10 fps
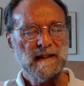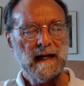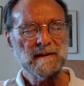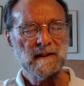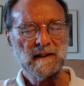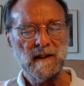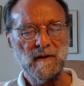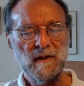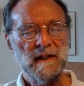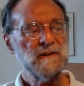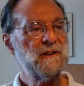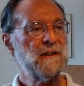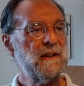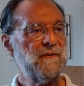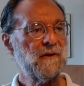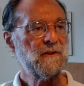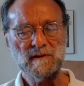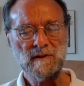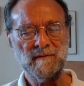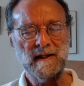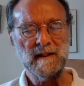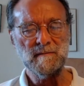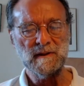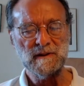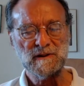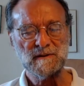undergo significant developments.